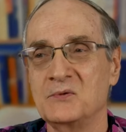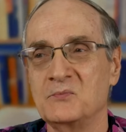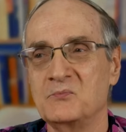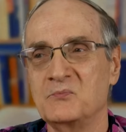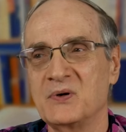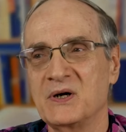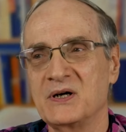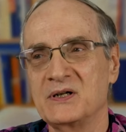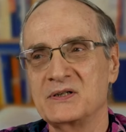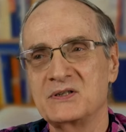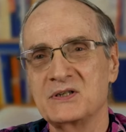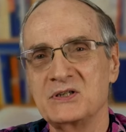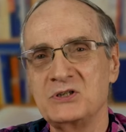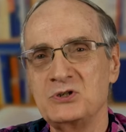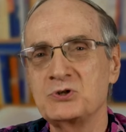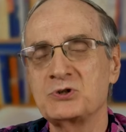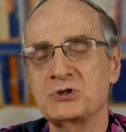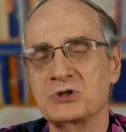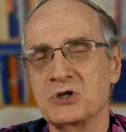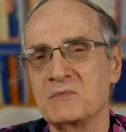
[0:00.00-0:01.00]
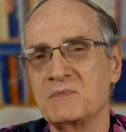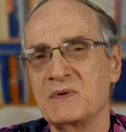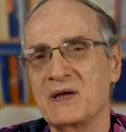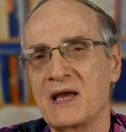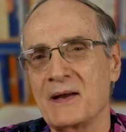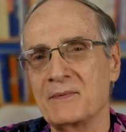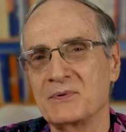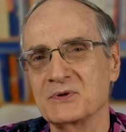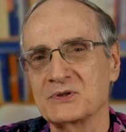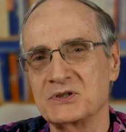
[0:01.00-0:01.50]
but you should
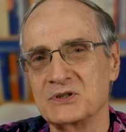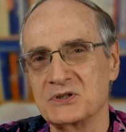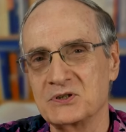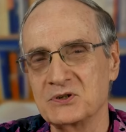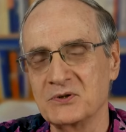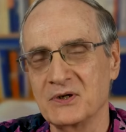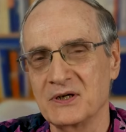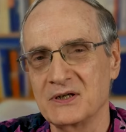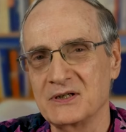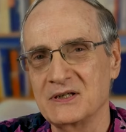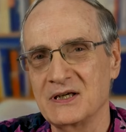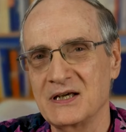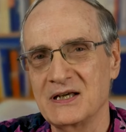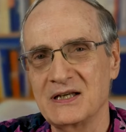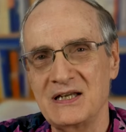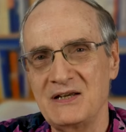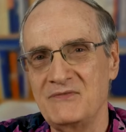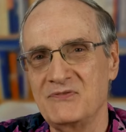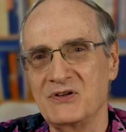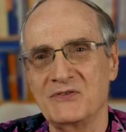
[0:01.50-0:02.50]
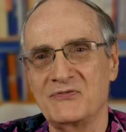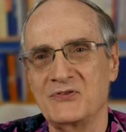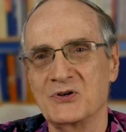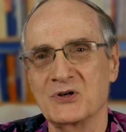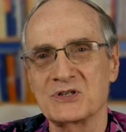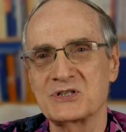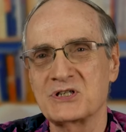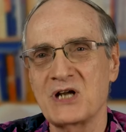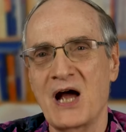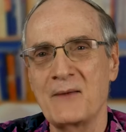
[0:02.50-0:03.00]
be able to do it. And even if
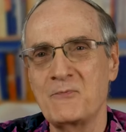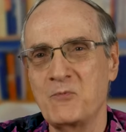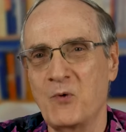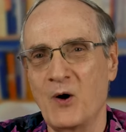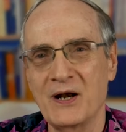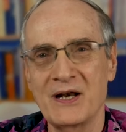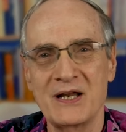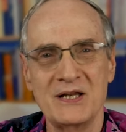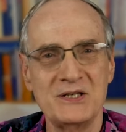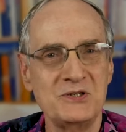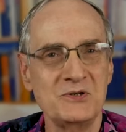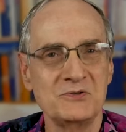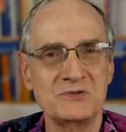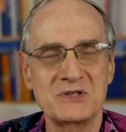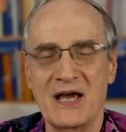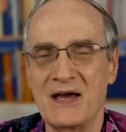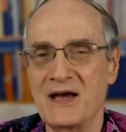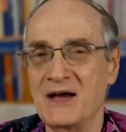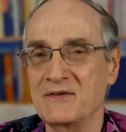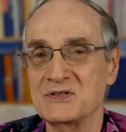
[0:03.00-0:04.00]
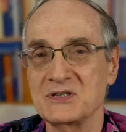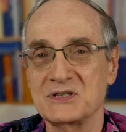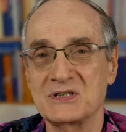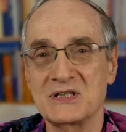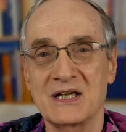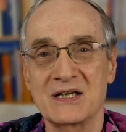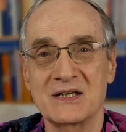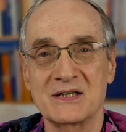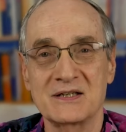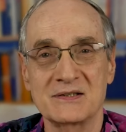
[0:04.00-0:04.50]
you're a type 1 and you have to
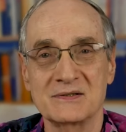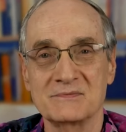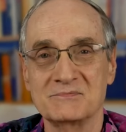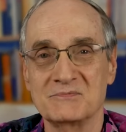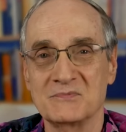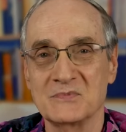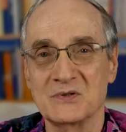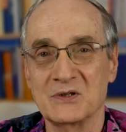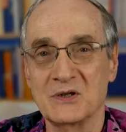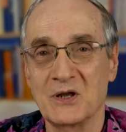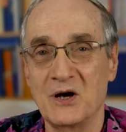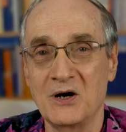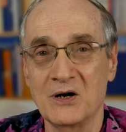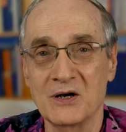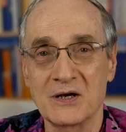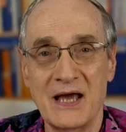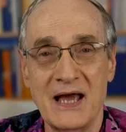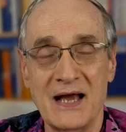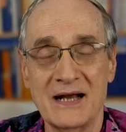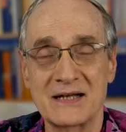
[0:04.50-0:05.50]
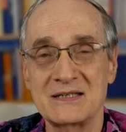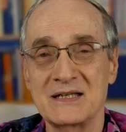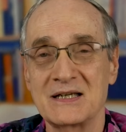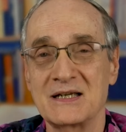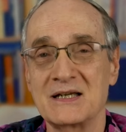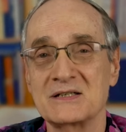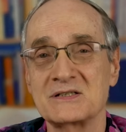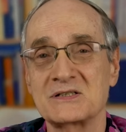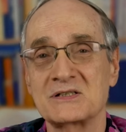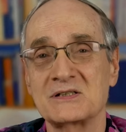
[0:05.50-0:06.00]
take long
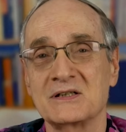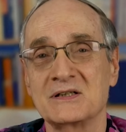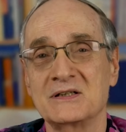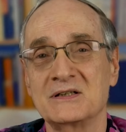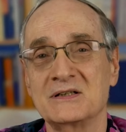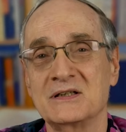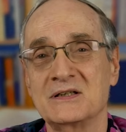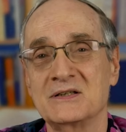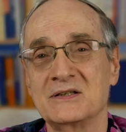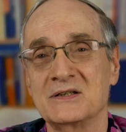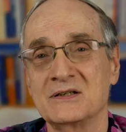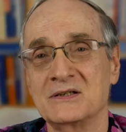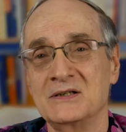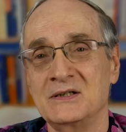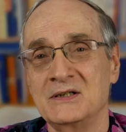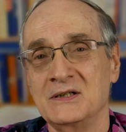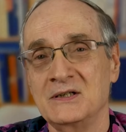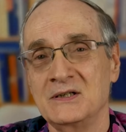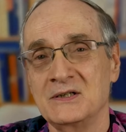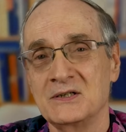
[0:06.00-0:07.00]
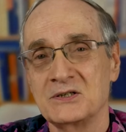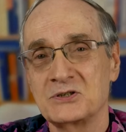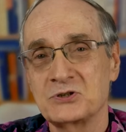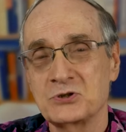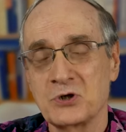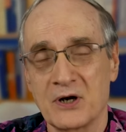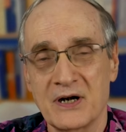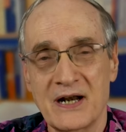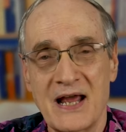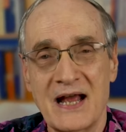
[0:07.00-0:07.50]
acting insulin and the
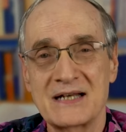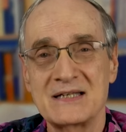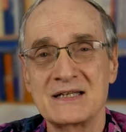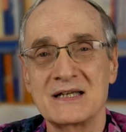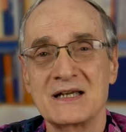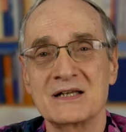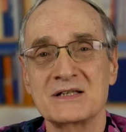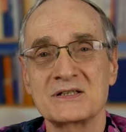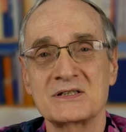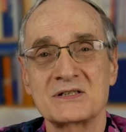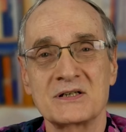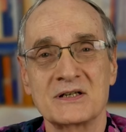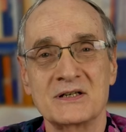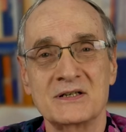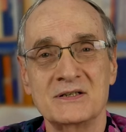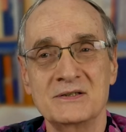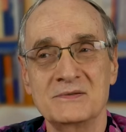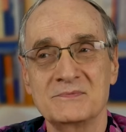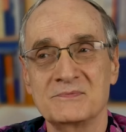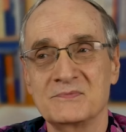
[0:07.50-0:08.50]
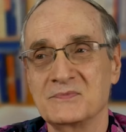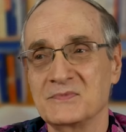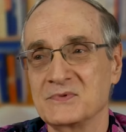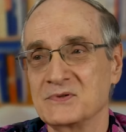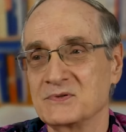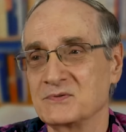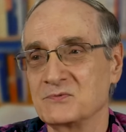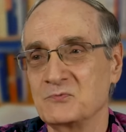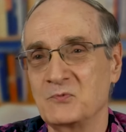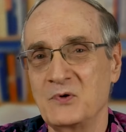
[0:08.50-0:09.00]
short acting
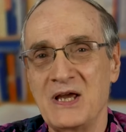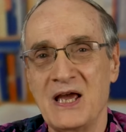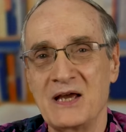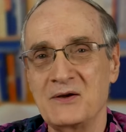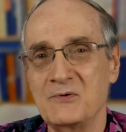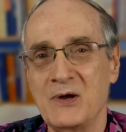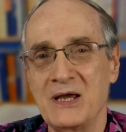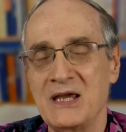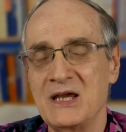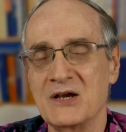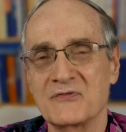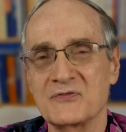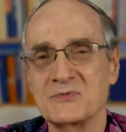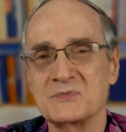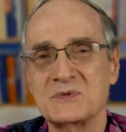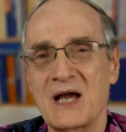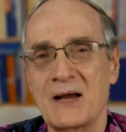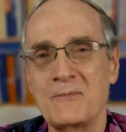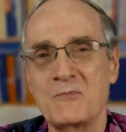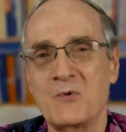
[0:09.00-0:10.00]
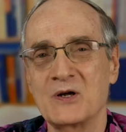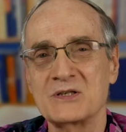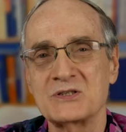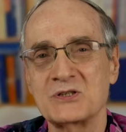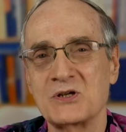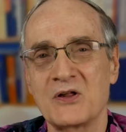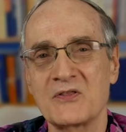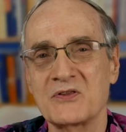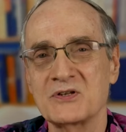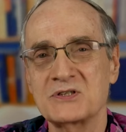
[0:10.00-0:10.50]
insulin, we, we hear from type
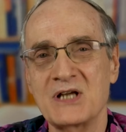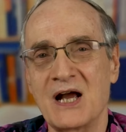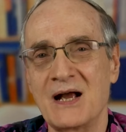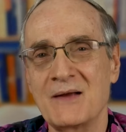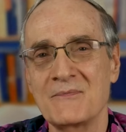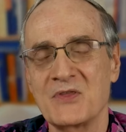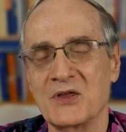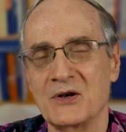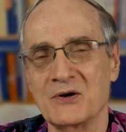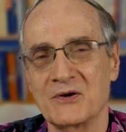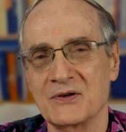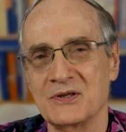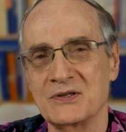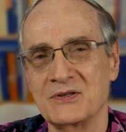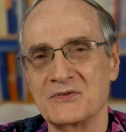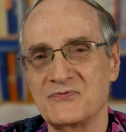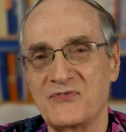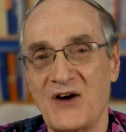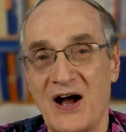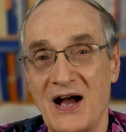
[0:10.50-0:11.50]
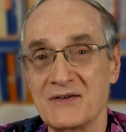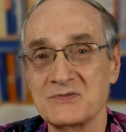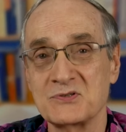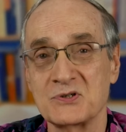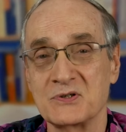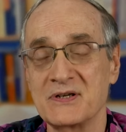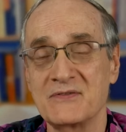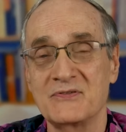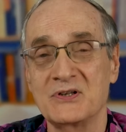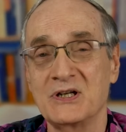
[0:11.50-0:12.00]
1s all the time that are in the
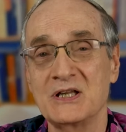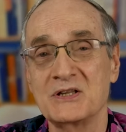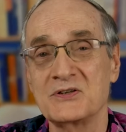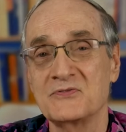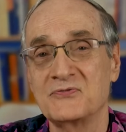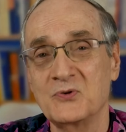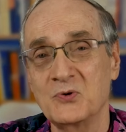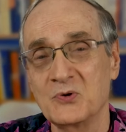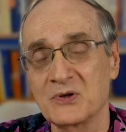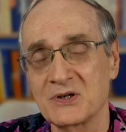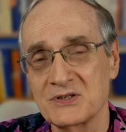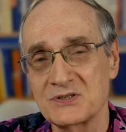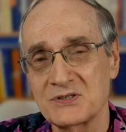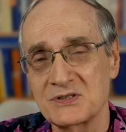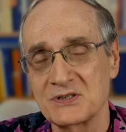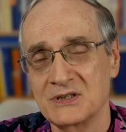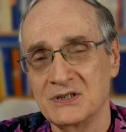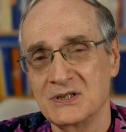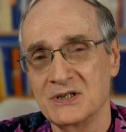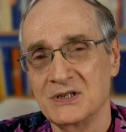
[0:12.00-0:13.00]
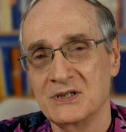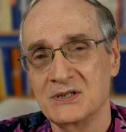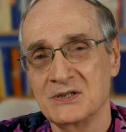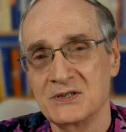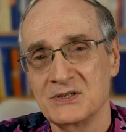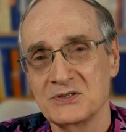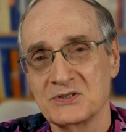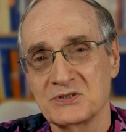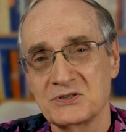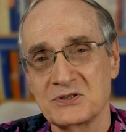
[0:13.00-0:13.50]
fives or even in the fours.
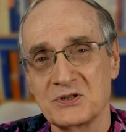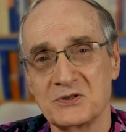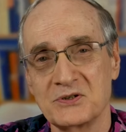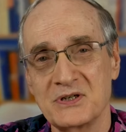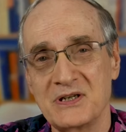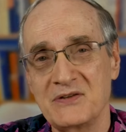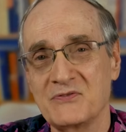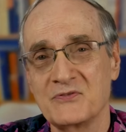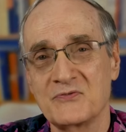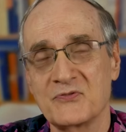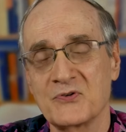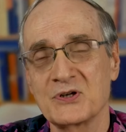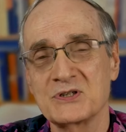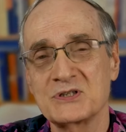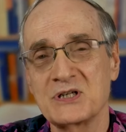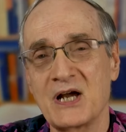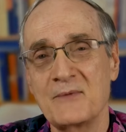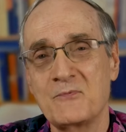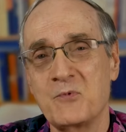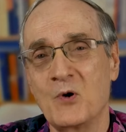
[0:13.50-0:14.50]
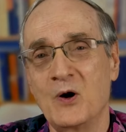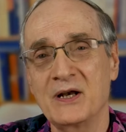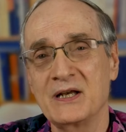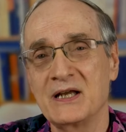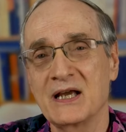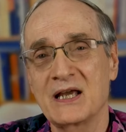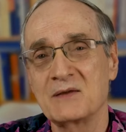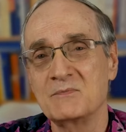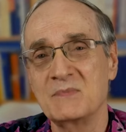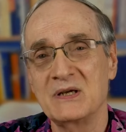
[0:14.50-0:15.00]
So even for a type 1,
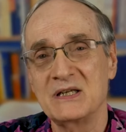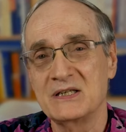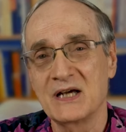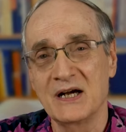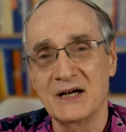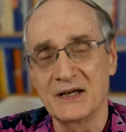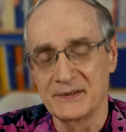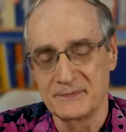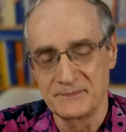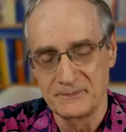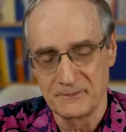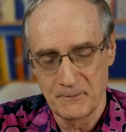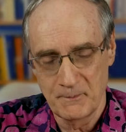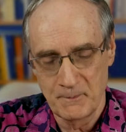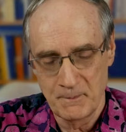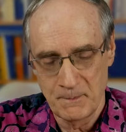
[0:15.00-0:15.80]
it can be done.